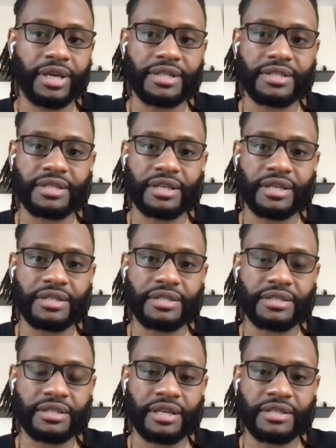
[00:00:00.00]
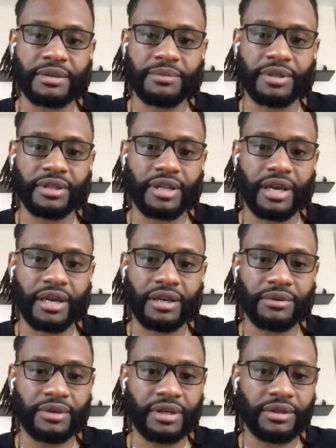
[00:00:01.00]
it's something
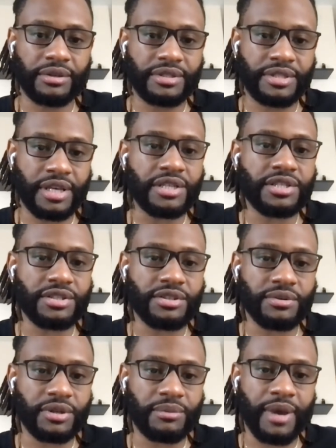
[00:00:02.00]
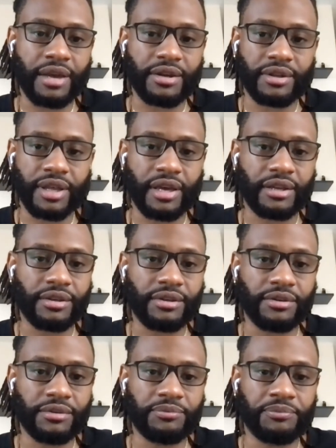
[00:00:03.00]
that touches you in a manner that
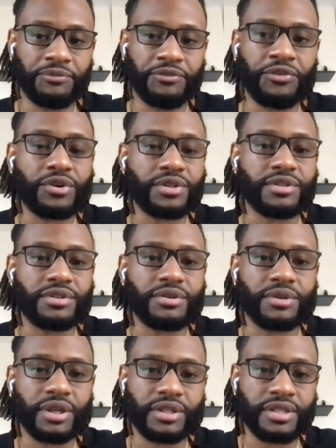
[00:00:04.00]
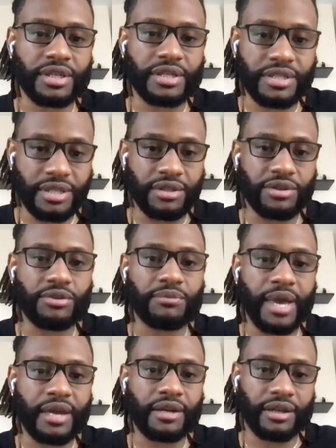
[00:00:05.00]
forces you to see the
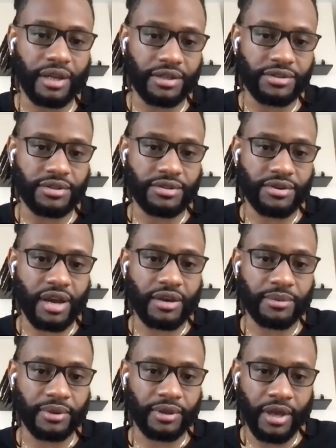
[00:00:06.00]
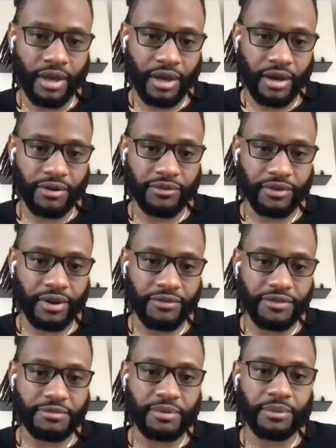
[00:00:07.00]
humanity that you're describing
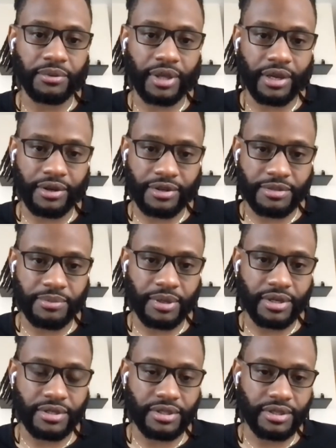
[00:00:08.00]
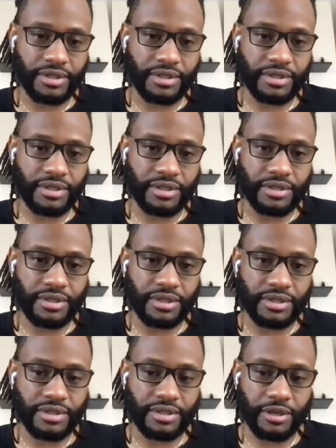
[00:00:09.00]
of these people that are experiencing
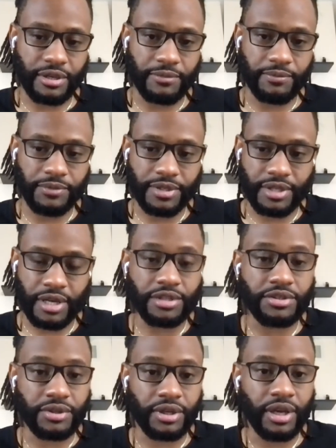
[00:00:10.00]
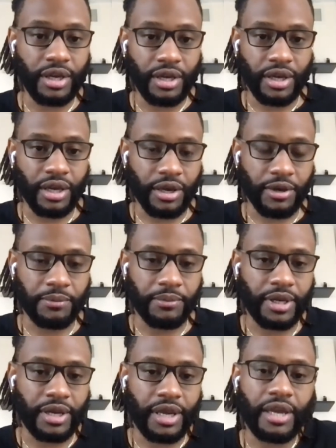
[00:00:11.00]
this country
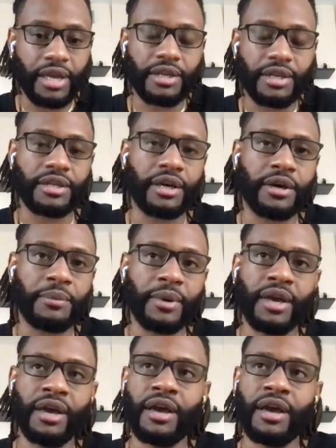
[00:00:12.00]
in Haiti. And